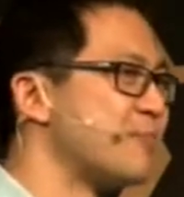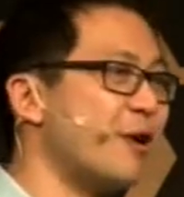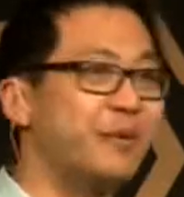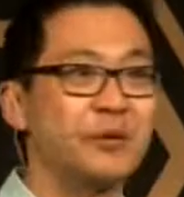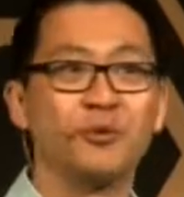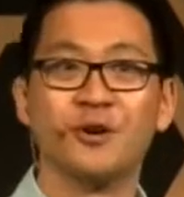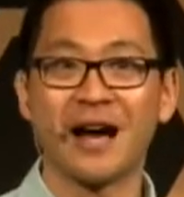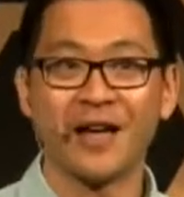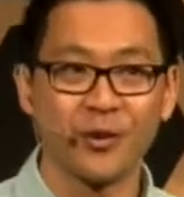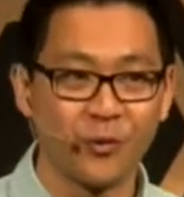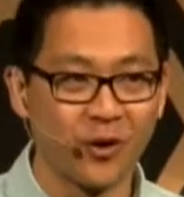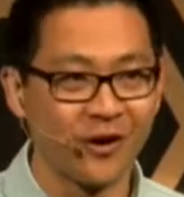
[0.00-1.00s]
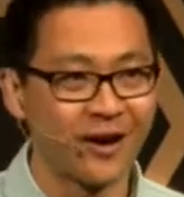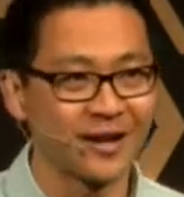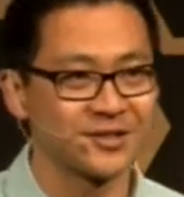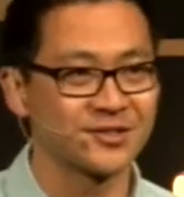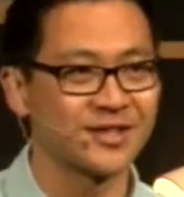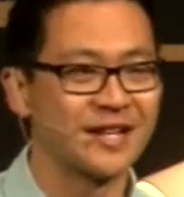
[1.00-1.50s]
probably wouldn't
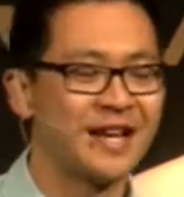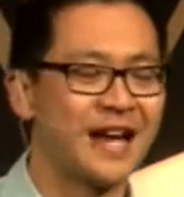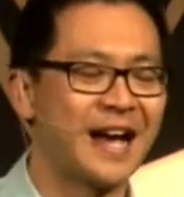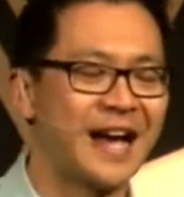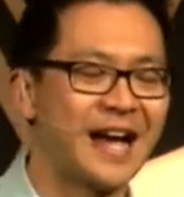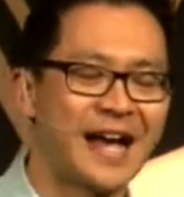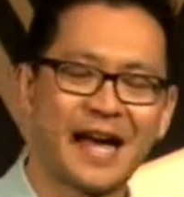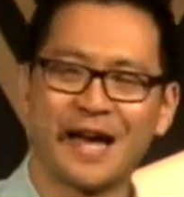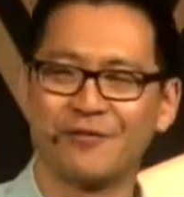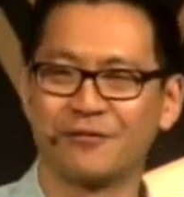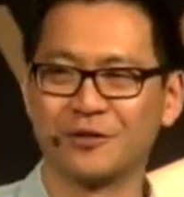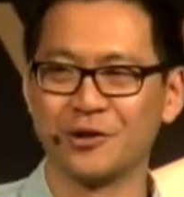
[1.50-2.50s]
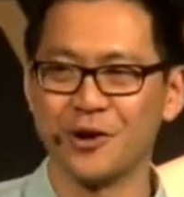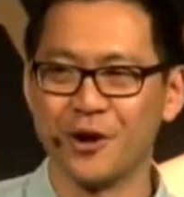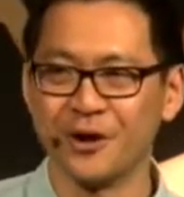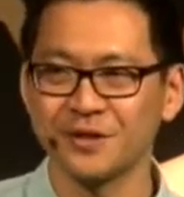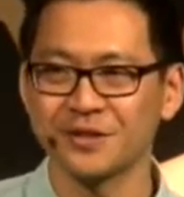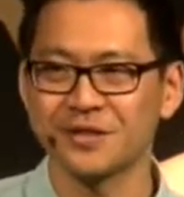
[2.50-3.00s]
otherwise have
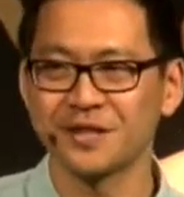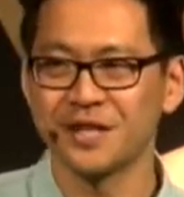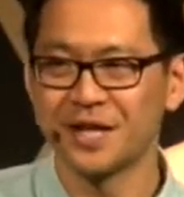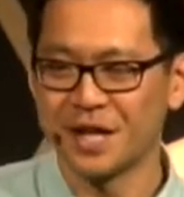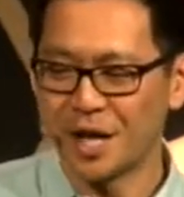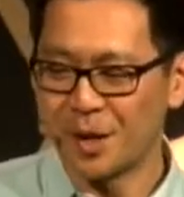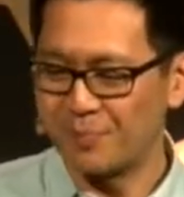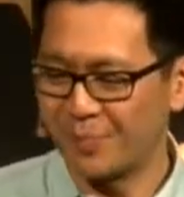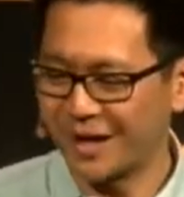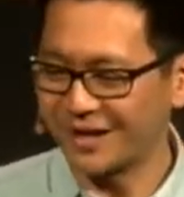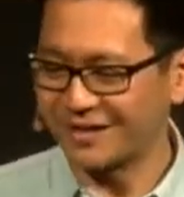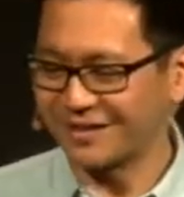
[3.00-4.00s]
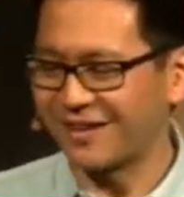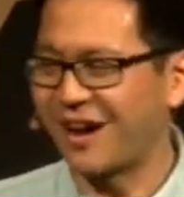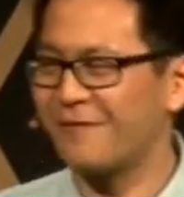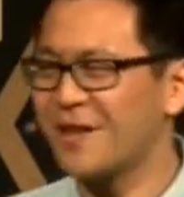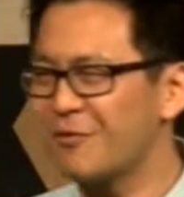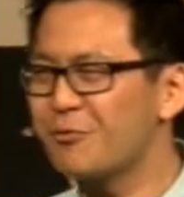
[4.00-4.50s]
learnt. But
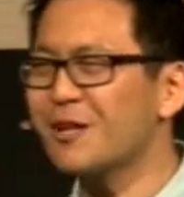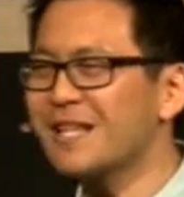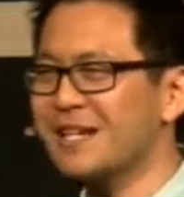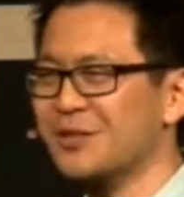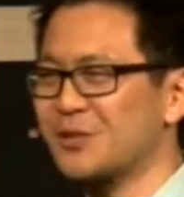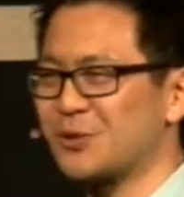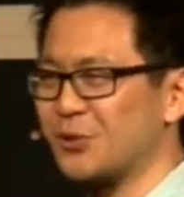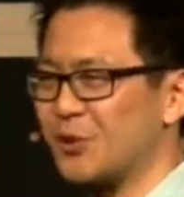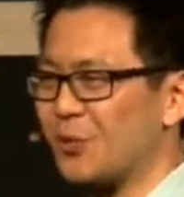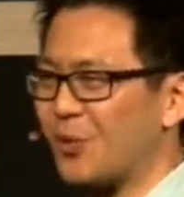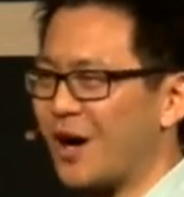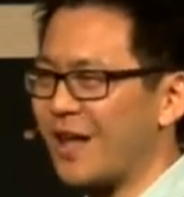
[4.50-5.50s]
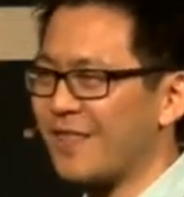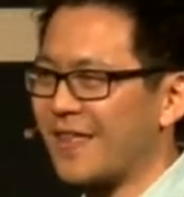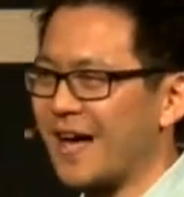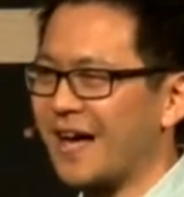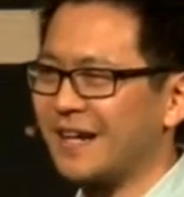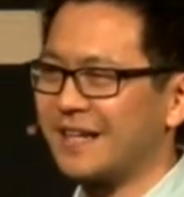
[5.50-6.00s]
I've never really understood the one
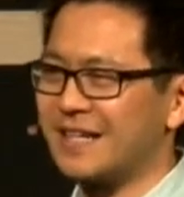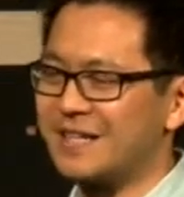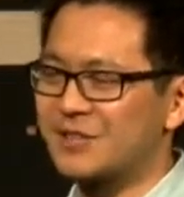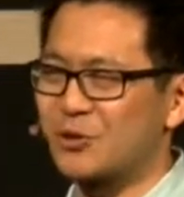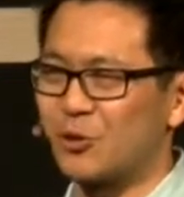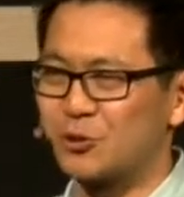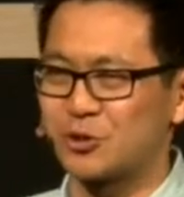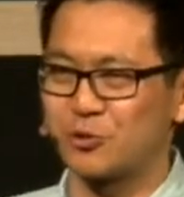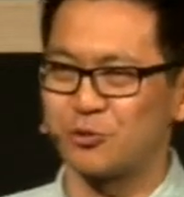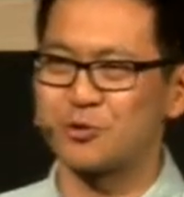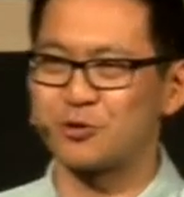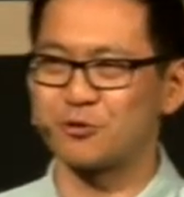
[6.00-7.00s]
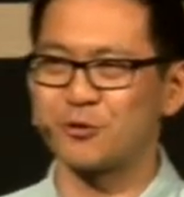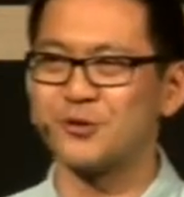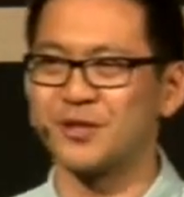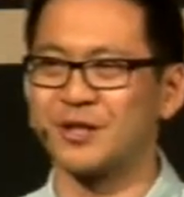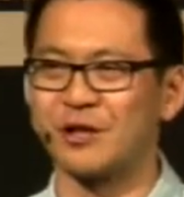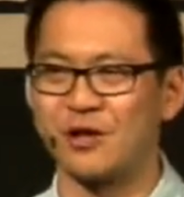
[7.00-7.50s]
that is called Two
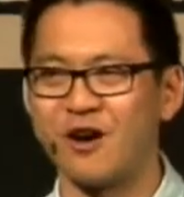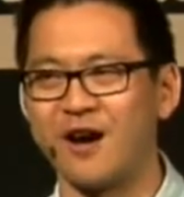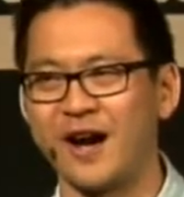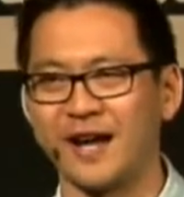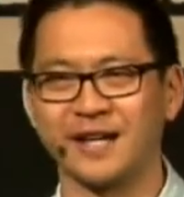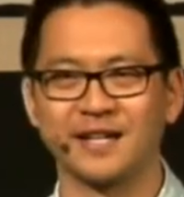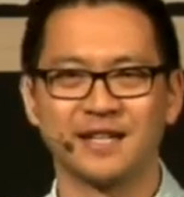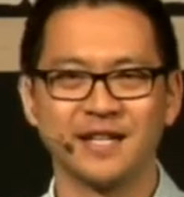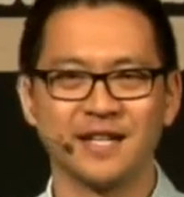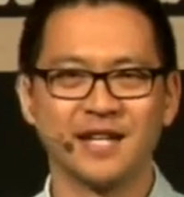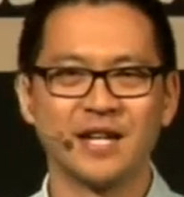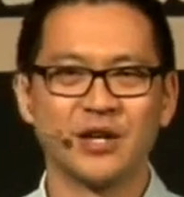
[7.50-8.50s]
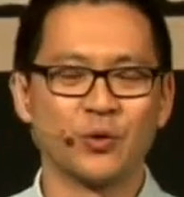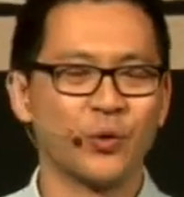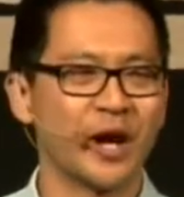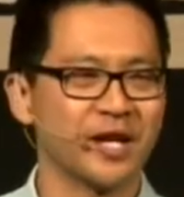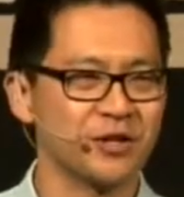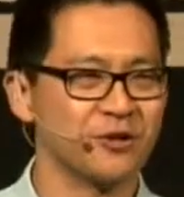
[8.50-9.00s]
Truths and a Lie,
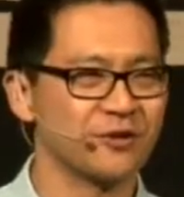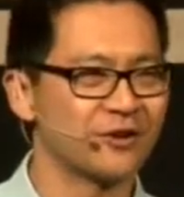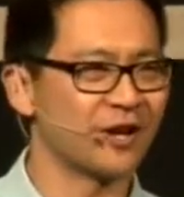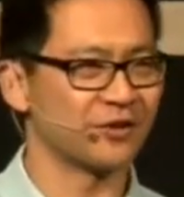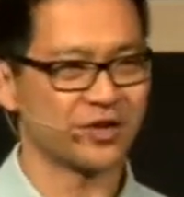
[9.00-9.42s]
where you kind